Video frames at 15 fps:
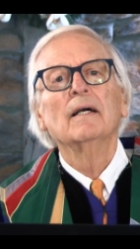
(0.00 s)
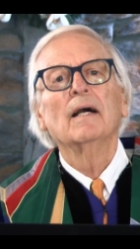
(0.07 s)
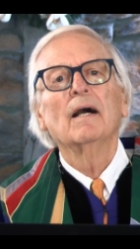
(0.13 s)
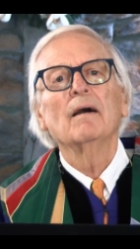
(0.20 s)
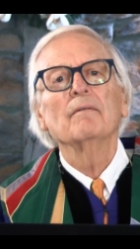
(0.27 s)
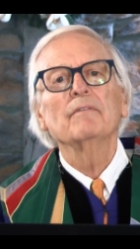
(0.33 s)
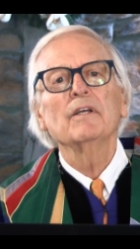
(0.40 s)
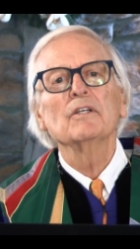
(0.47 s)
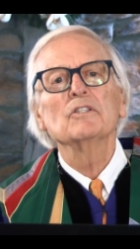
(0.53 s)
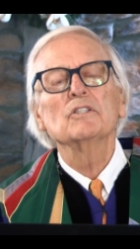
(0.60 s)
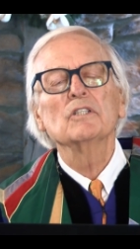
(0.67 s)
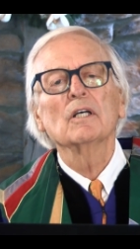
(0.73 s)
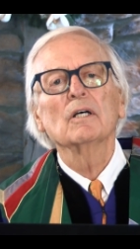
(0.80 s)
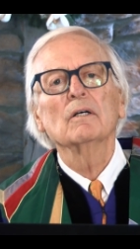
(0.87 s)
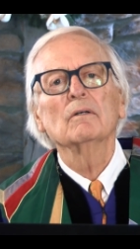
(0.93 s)
of
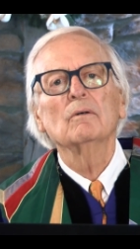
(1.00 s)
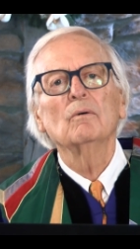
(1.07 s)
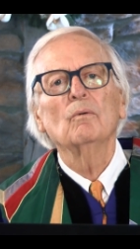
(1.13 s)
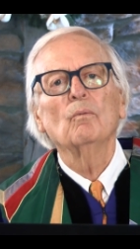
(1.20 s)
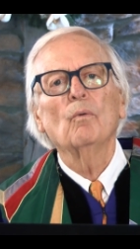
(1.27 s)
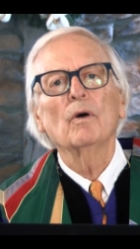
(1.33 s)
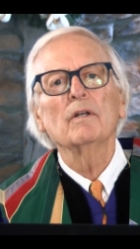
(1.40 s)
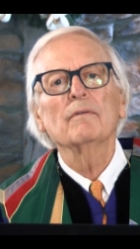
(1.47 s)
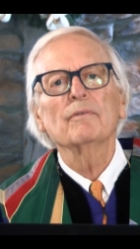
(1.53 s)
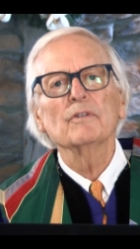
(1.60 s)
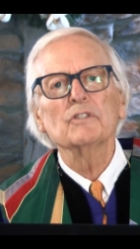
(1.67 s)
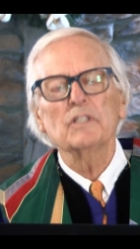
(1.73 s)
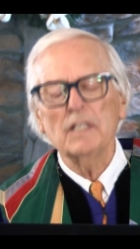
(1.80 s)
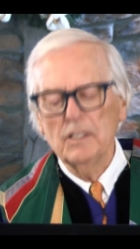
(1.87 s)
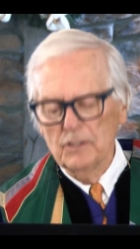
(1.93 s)
this wonderful
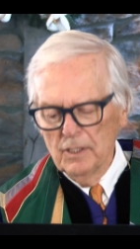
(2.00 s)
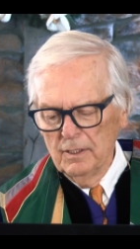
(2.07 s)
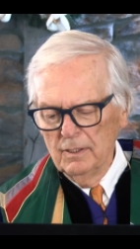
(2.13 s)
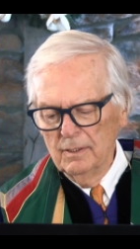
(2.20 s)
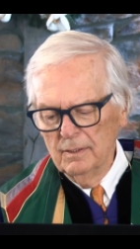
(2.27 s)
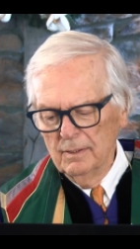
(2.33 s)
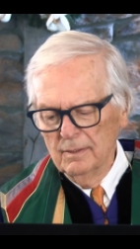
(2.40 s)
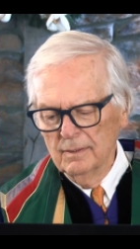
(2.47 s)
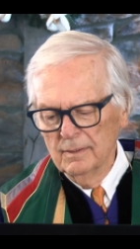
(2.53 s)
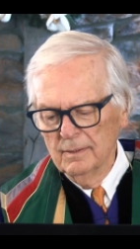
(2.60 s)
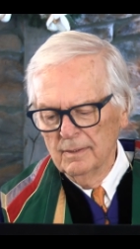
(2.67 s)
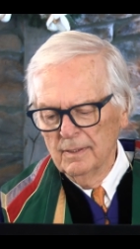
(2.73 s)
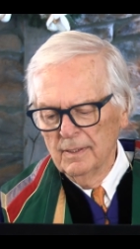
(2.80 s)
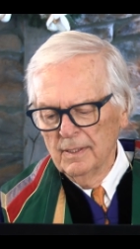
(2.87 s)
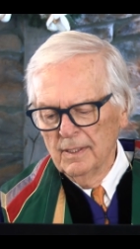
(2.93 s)
season
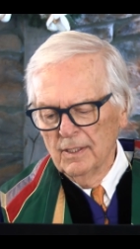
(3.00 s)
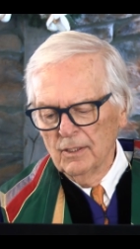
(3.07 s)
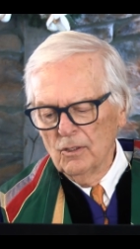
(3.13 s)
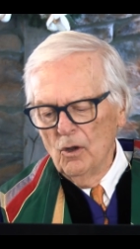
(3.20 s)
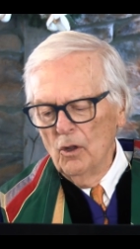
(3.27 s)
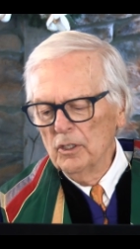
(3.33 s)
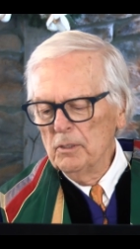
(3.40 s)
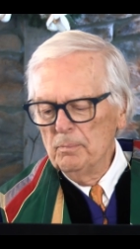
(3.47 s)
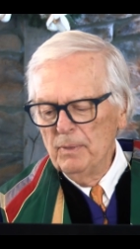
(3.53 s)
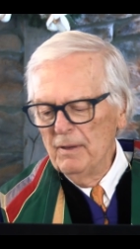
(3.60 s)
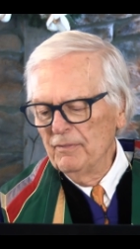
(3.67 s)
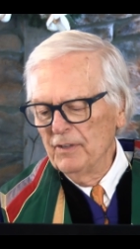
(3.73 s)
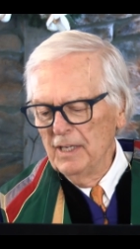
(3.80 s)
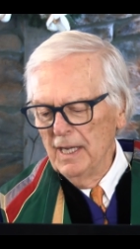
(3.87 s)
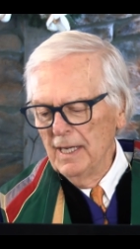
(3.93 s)
called
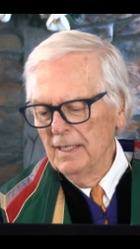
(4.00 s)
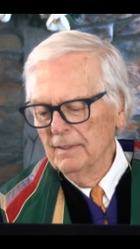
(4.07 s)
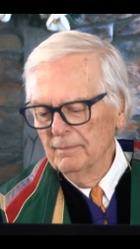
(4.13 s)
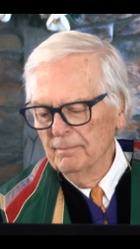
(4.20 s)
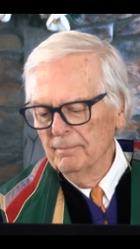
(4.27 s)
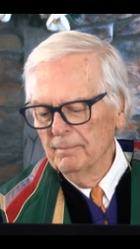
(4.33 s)
Epiphany.